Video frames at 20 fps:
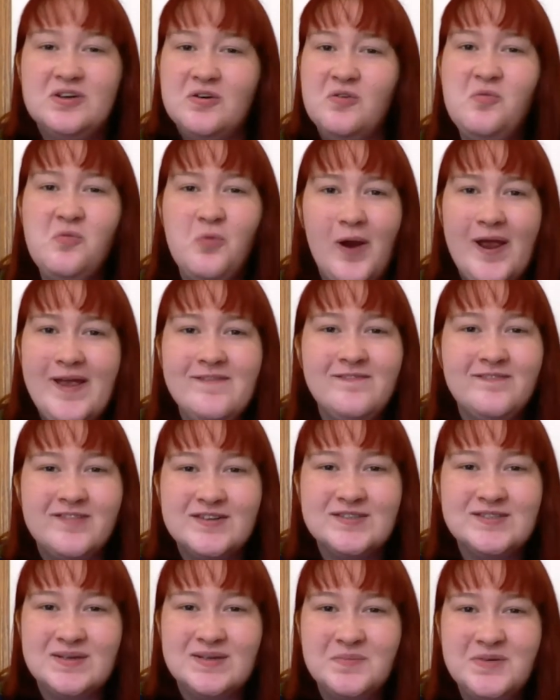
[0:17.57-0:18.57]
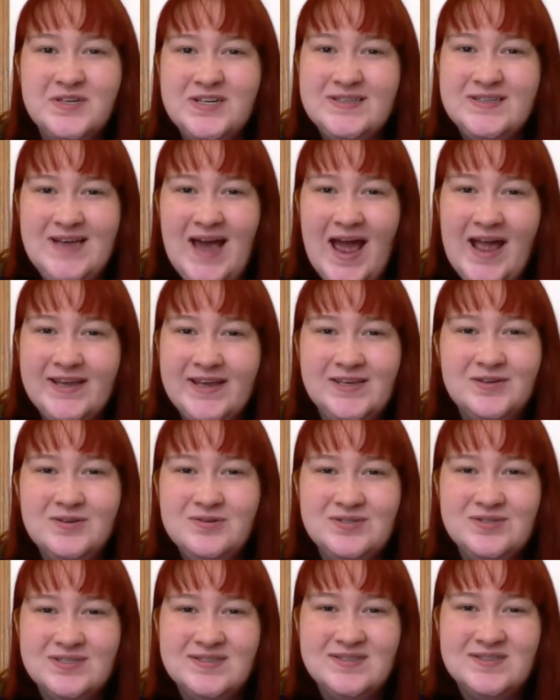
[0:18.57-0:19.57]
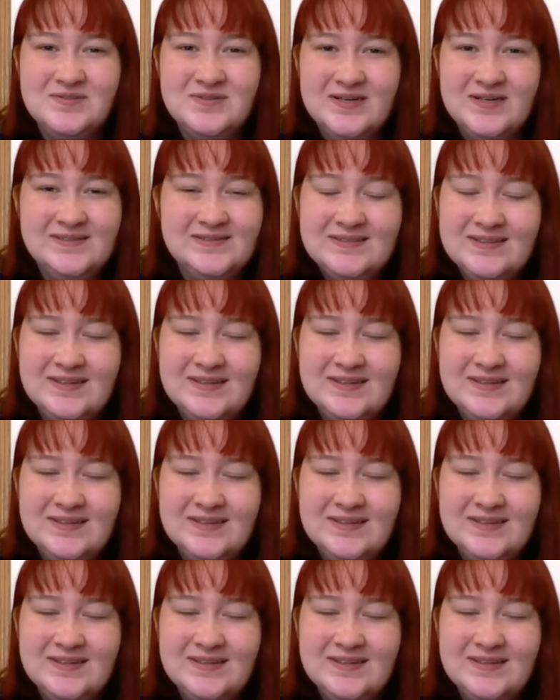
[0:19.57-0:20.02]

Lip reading: don't wait for someone to tag you, just do it.